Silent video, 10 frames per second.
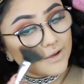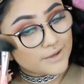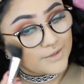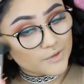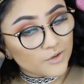
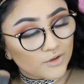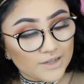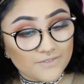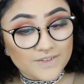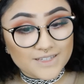I don't know
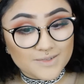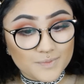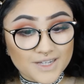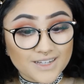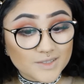if it's
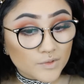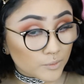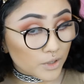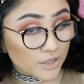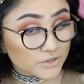because of
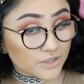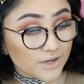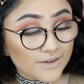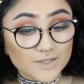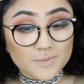the
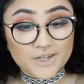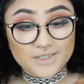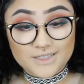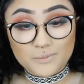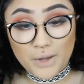bronzer, if it's
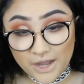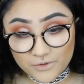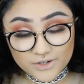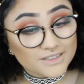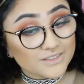because of the
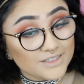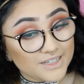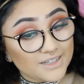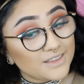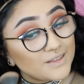powder
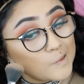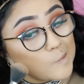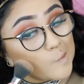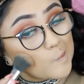underneath.